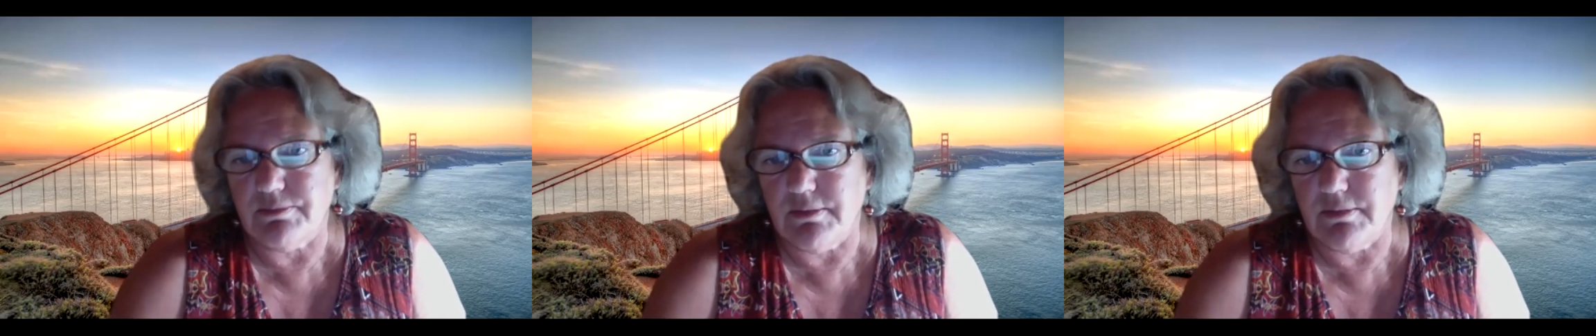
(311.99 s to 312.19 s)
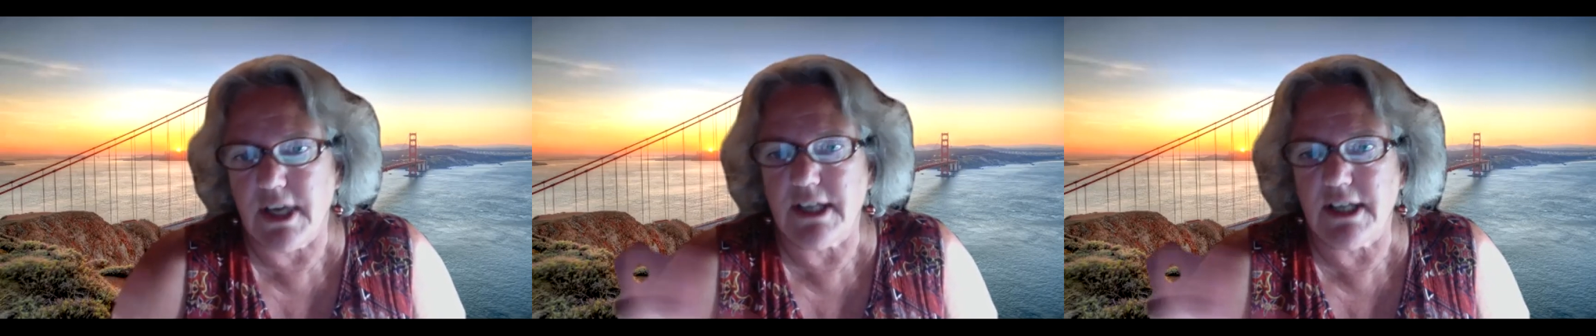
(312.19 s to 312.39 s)

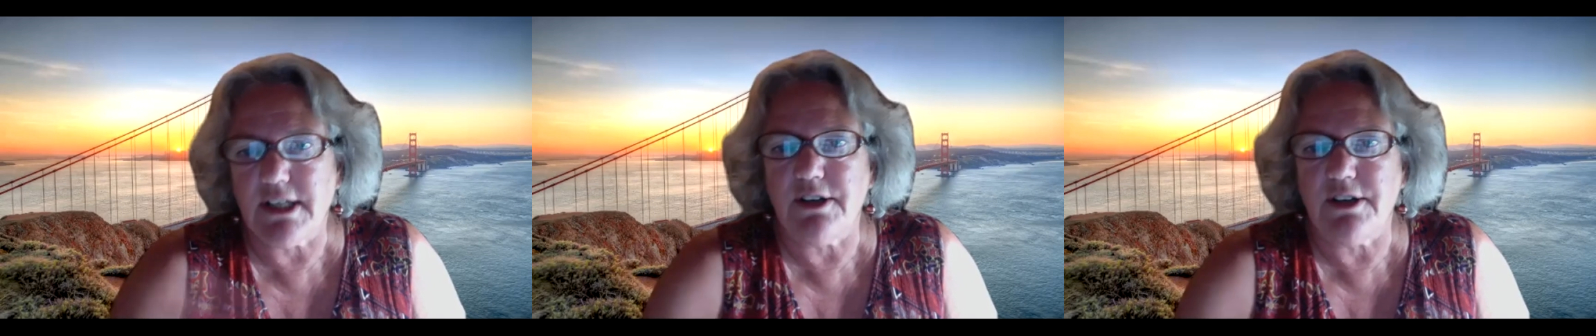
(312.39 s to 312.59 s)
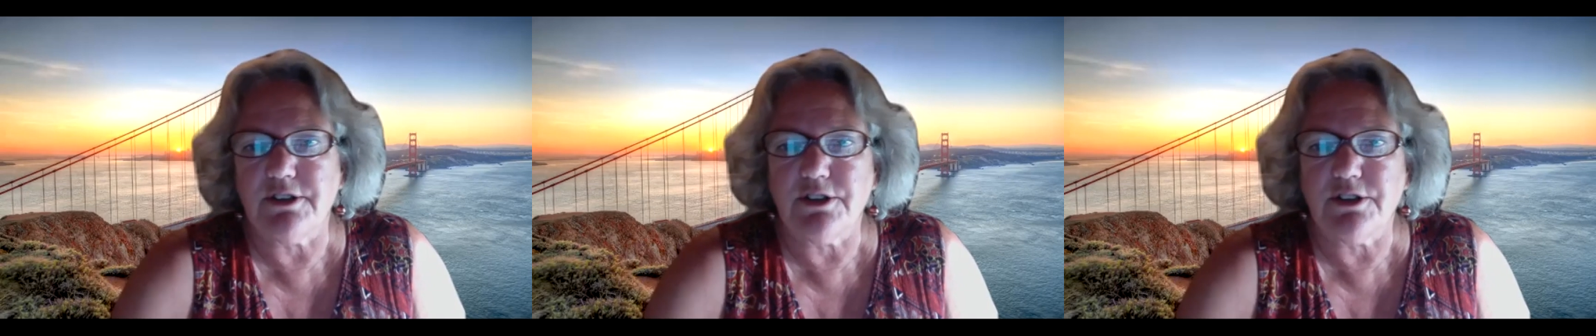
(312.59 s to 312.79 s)

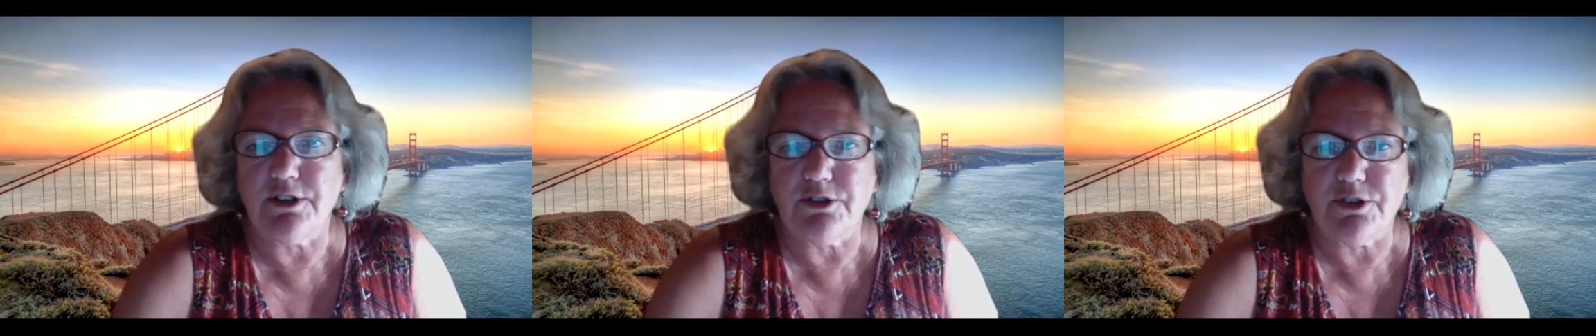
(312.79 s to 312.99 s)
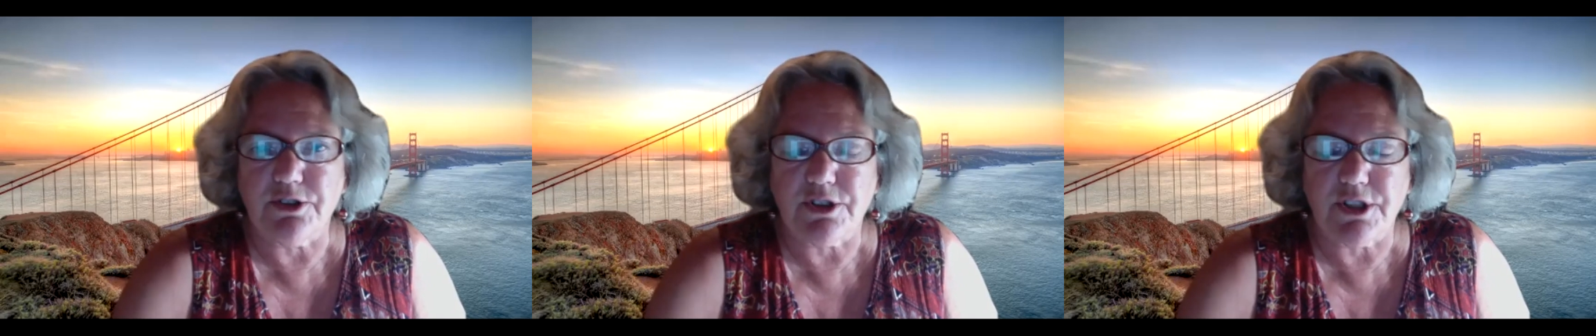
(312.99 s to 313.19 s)
Medicare and
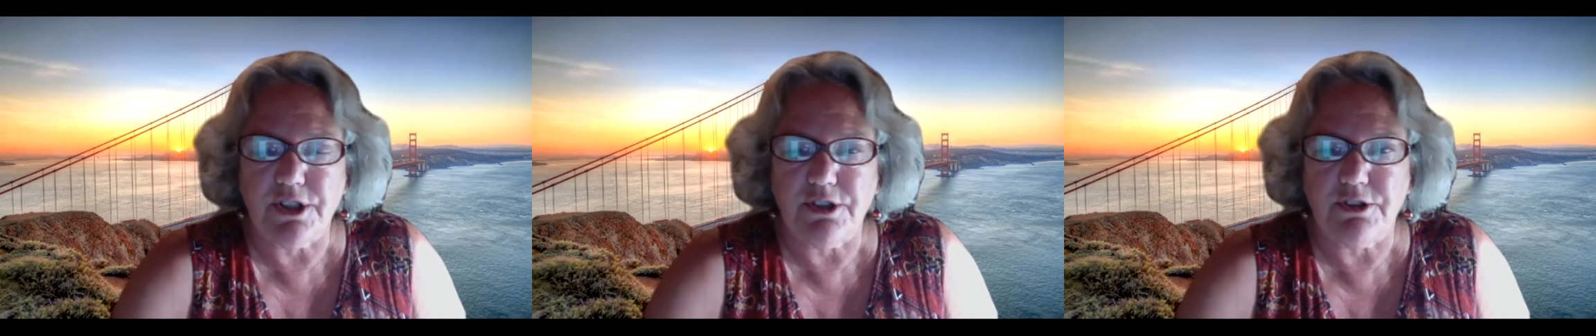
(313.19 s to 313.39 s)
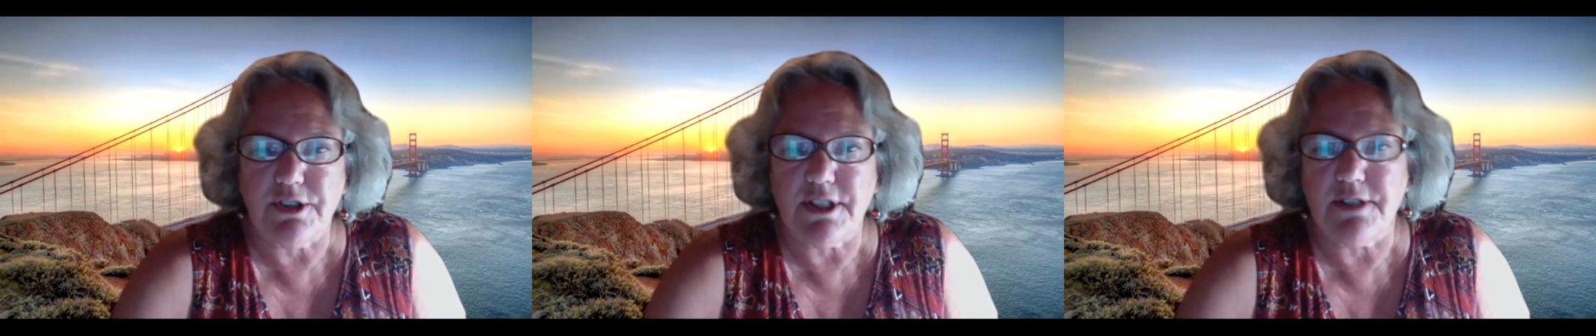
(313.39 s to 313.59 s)
Social
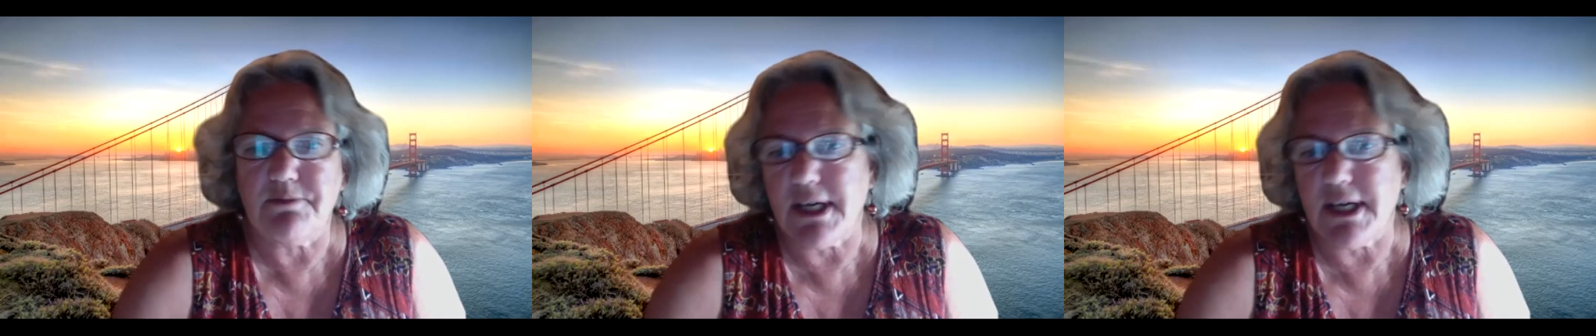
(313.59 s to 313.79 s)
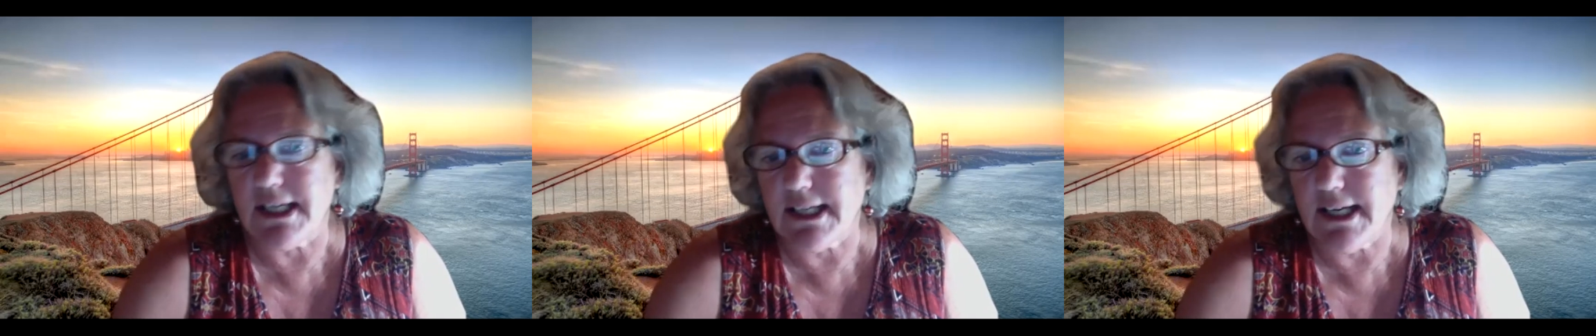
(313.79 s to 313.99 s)
Security and
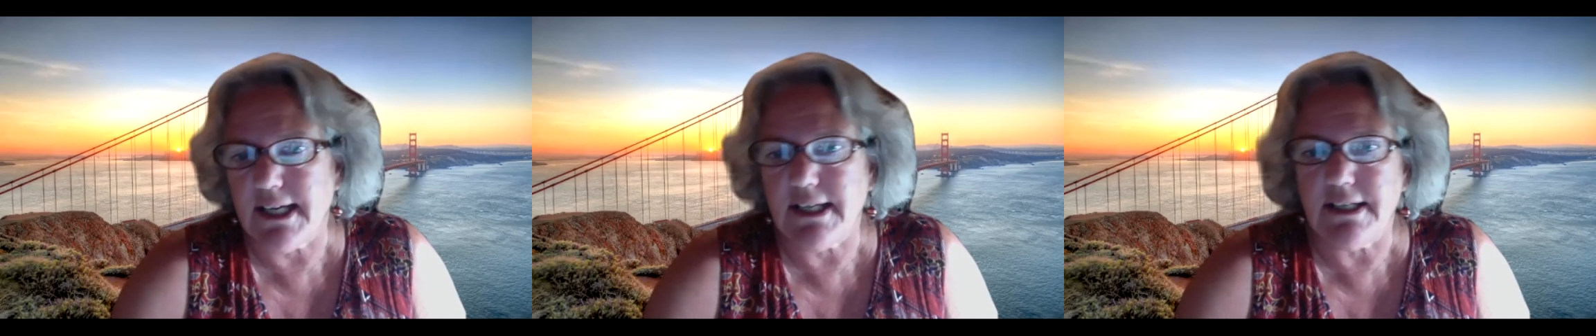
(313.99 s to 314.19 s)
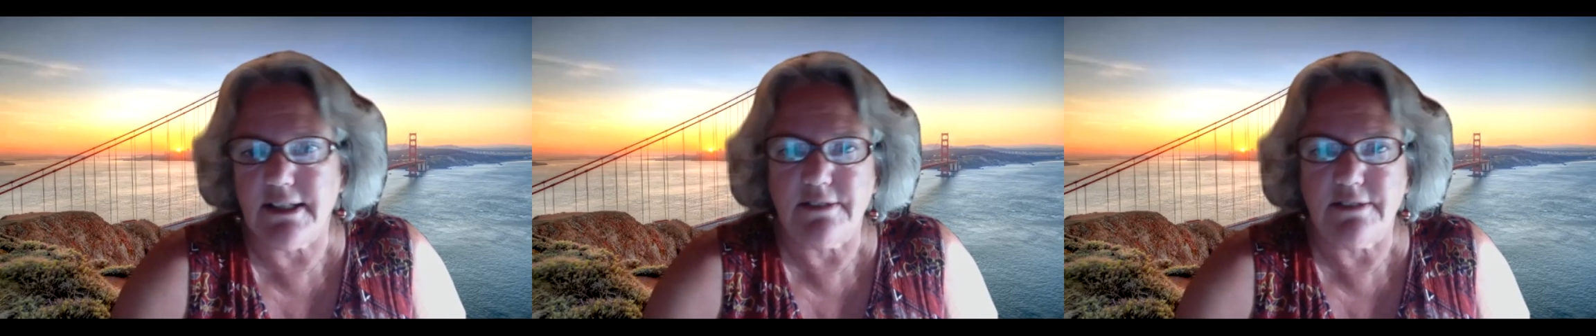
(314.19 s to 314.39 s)

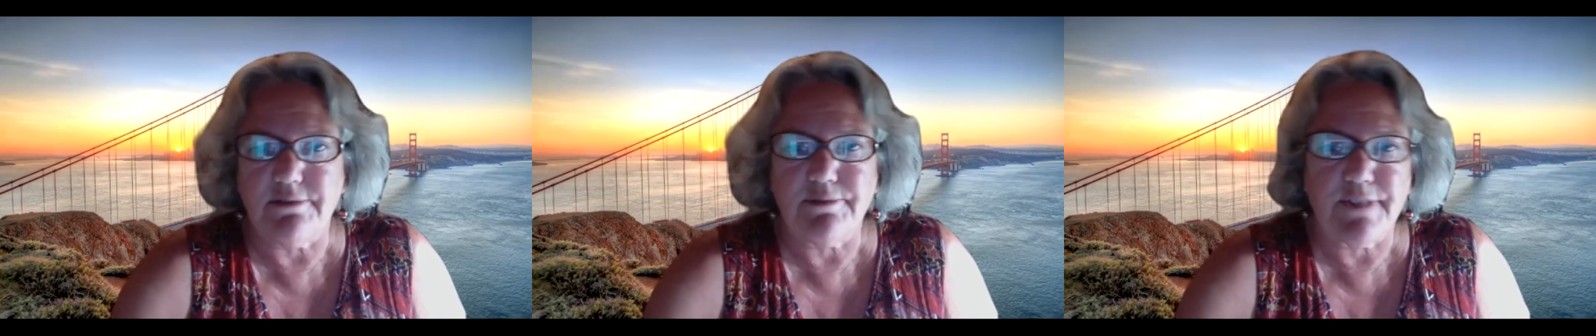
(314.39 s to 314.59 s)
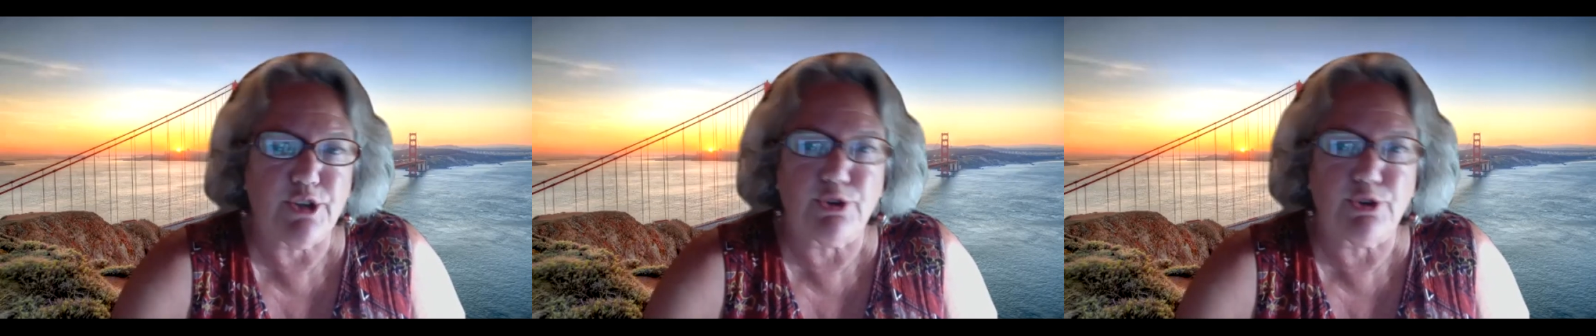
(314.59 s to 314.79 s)
Medicaid and
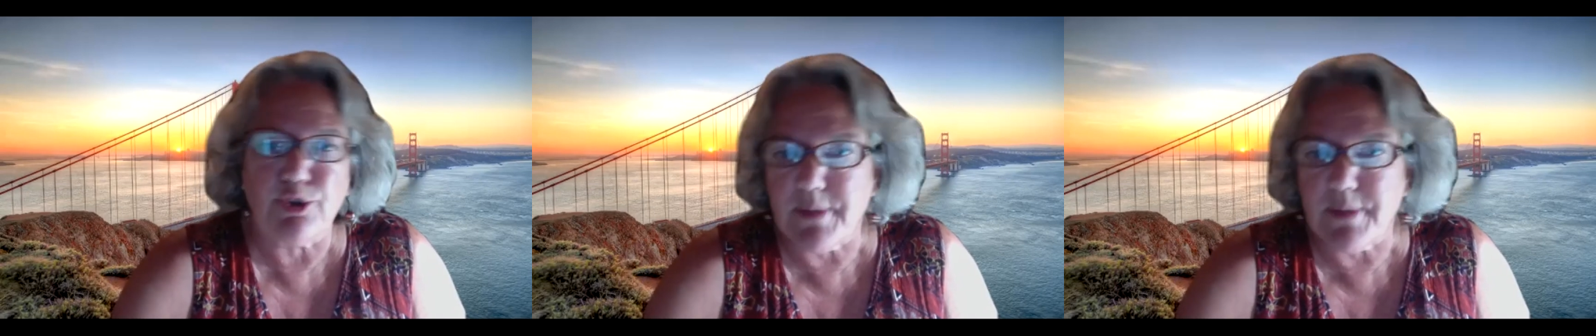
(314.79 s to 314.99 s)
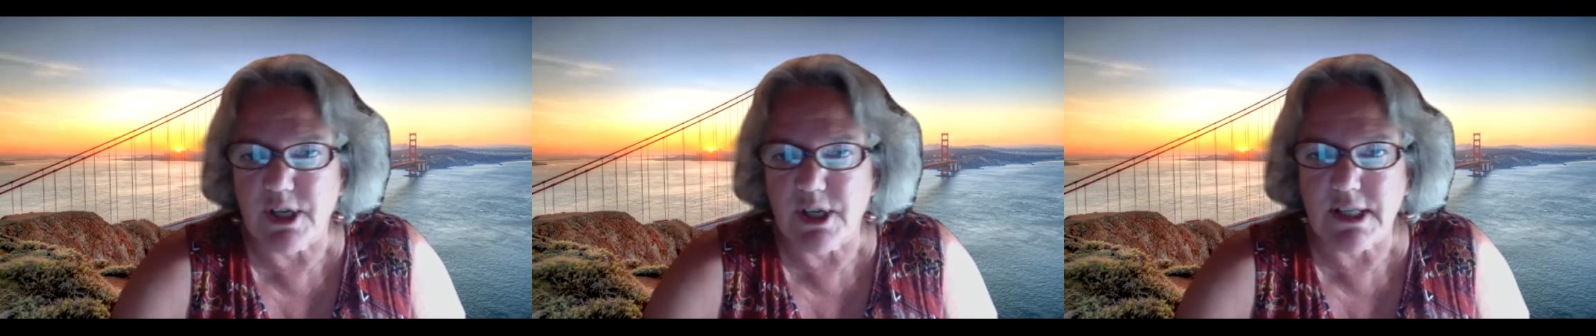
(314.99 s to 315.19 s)
the Older
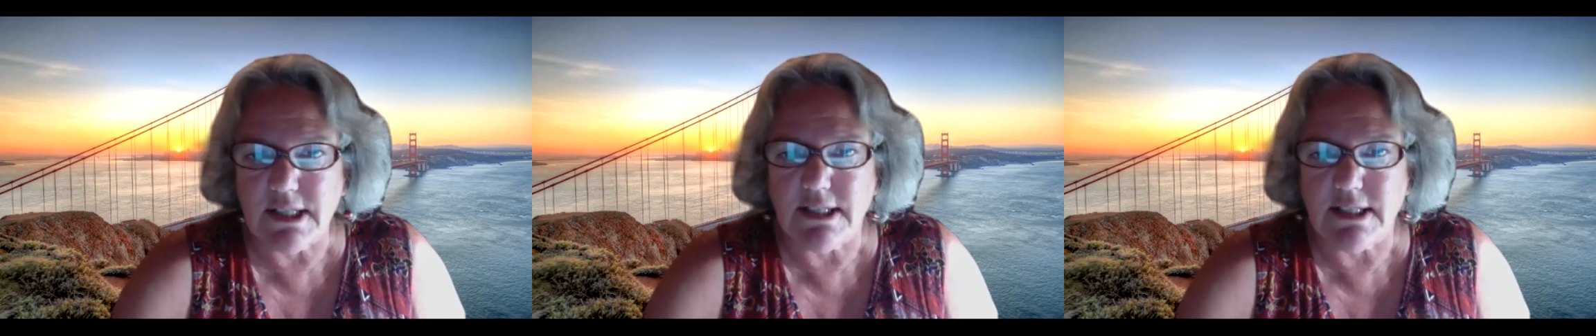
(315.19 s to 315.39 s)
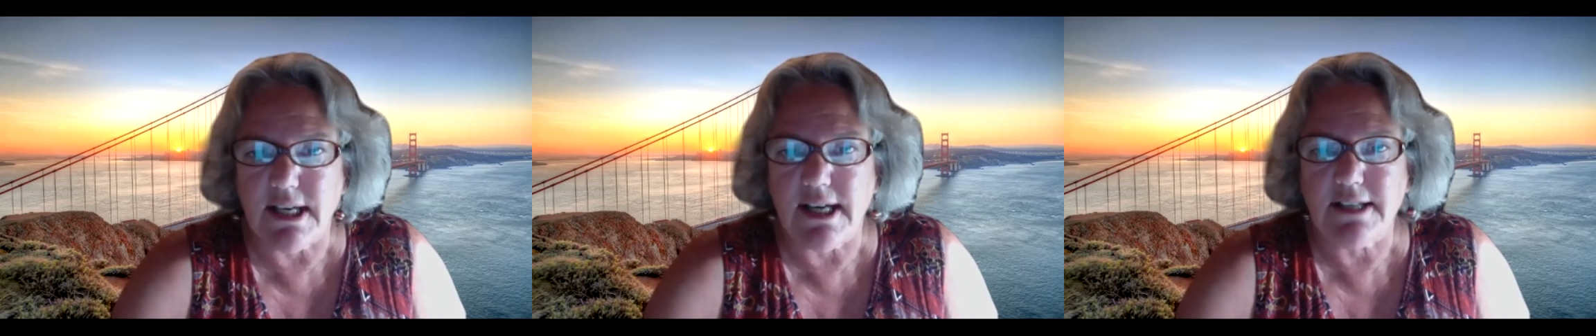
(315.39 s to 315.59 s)

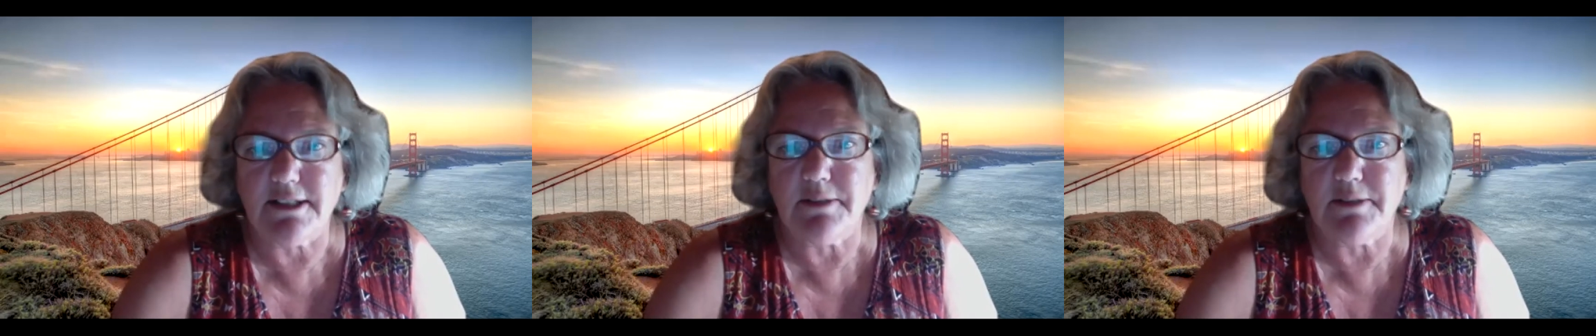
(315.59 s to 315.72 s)
Americans Act.